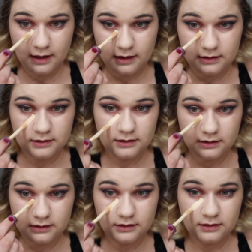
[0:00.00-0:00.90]

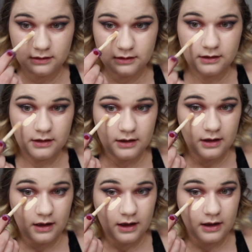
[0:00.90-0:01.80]
and
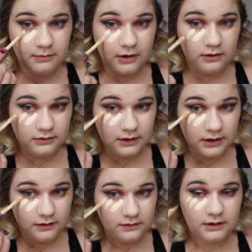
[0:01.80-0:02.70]
I'm only
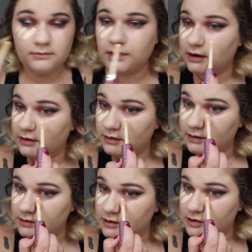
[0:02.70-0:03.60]
using my
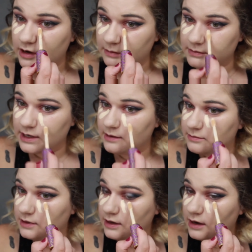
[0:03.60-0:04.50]
Shape
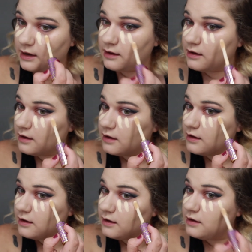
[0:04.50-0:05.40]
Tape today
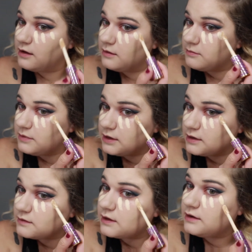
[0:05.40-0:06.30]

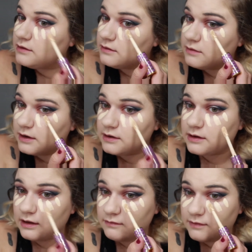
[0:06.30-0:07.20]
because I do
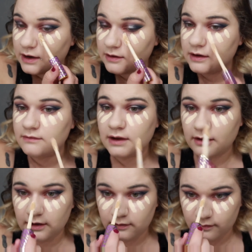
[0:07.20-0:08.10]
want a very,
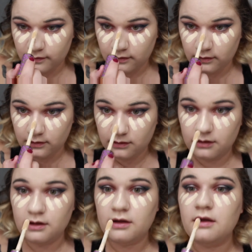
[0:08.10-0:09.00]
very full
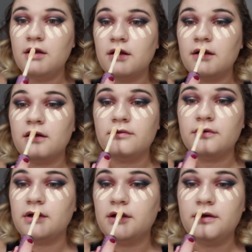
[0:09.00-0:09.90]

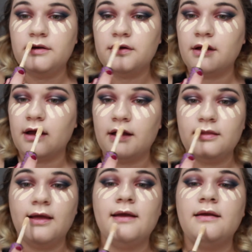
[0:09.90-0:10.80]
coverage,
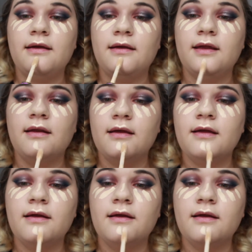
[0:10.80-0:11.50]
highlighted,